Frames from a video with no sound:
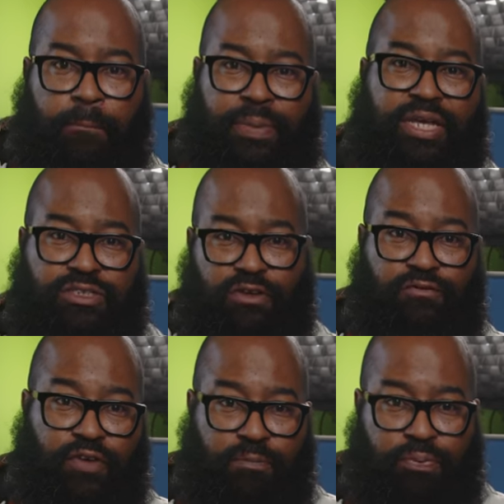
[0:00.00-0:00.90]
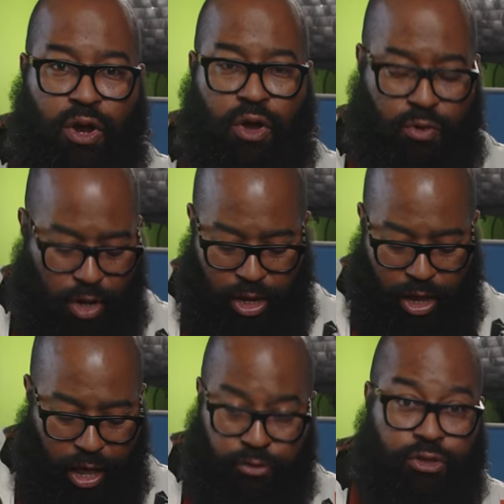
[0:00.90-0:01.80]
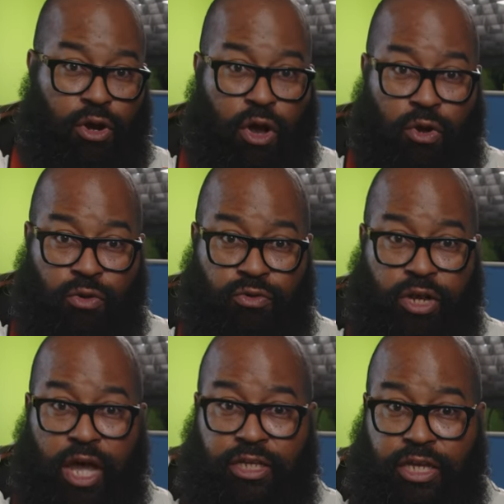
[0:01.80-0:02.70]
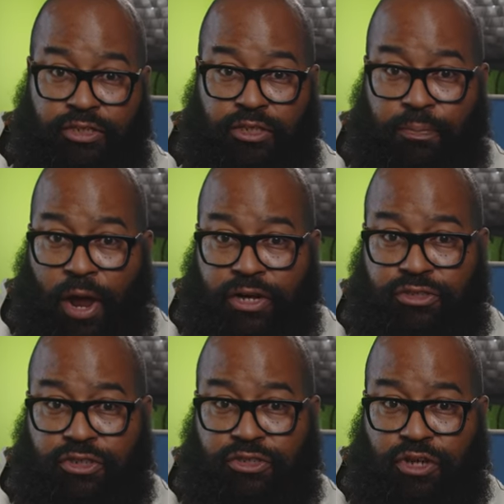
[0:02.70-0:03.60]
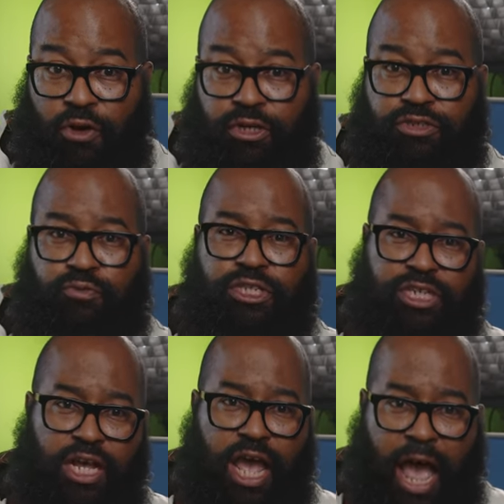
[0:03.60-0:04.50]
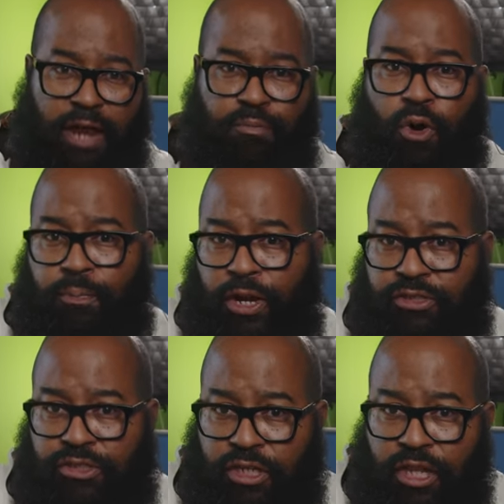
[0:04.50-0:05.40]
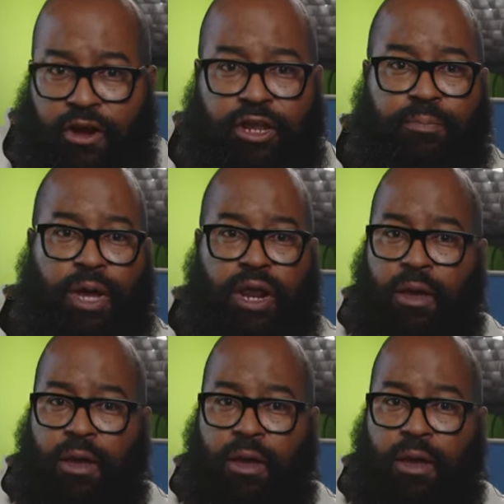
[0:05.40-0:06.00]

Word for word: Beats Fit Pro held their own against the pricier Sonys, which had more presence and clarity, but